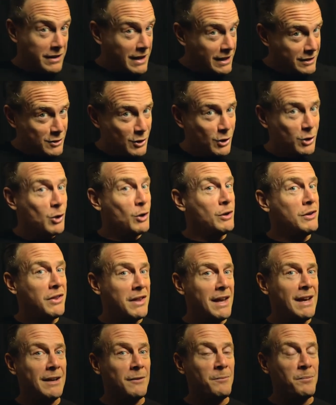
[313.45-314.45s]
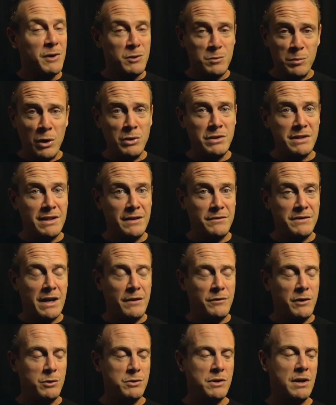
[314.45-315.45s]
That's a good thing. It's positive to
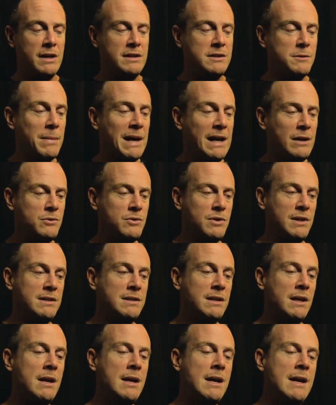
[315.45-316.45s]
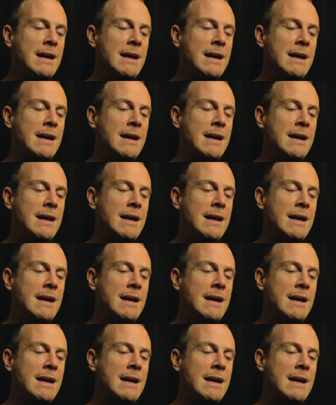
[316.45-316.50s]
have those kinds of boundaries.